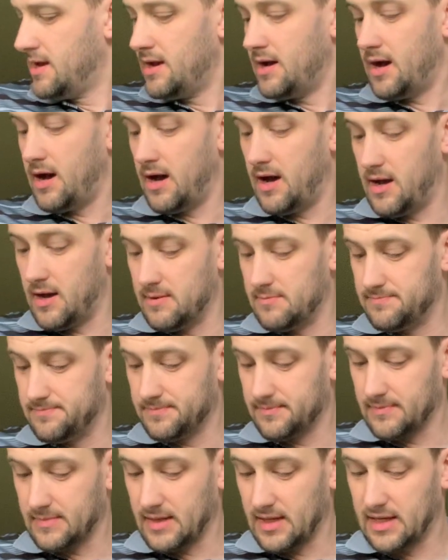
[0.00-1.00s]

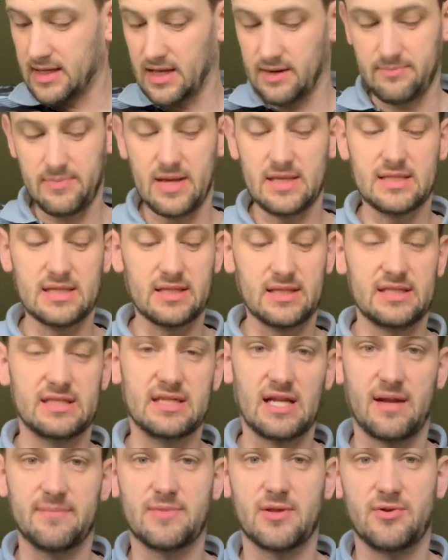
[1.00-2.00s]
Again, basically
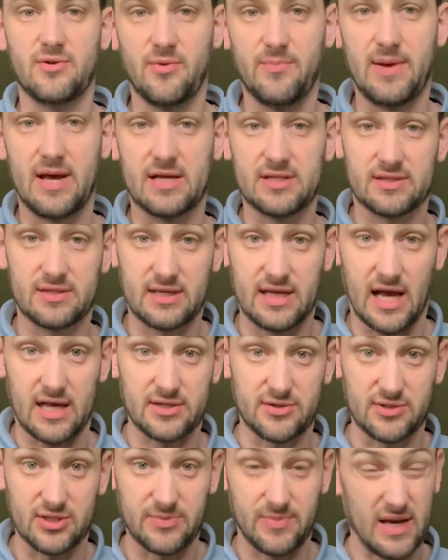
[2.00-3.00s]
set up the
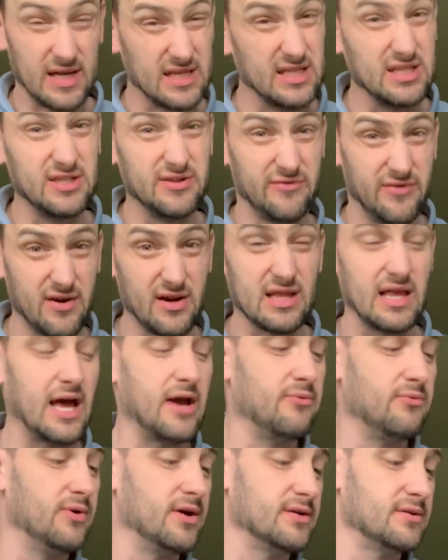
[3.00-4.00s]
Nocaster specs. This is a very
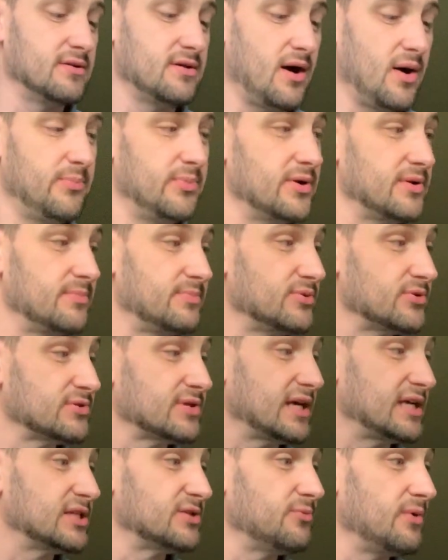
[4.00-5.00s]
light one. I'll put a
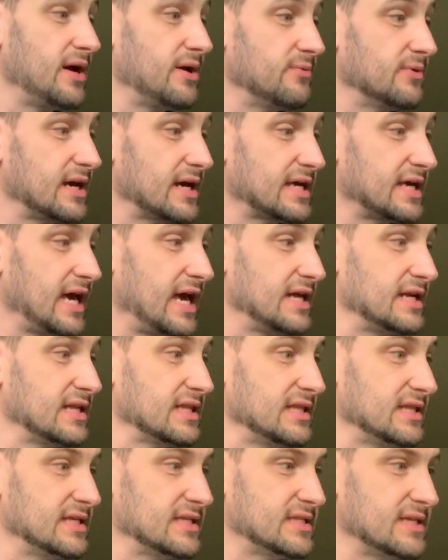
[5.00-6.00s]
precise weight when I can in
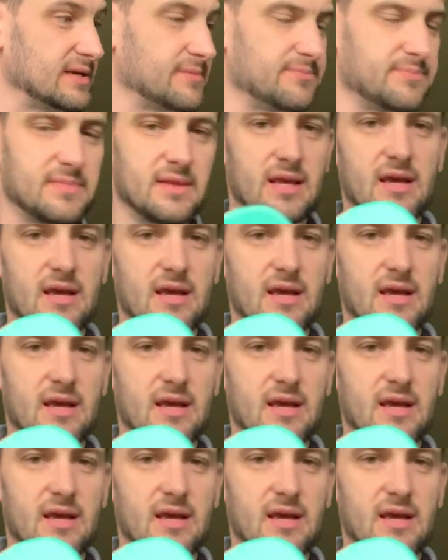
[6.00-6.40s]
the listing.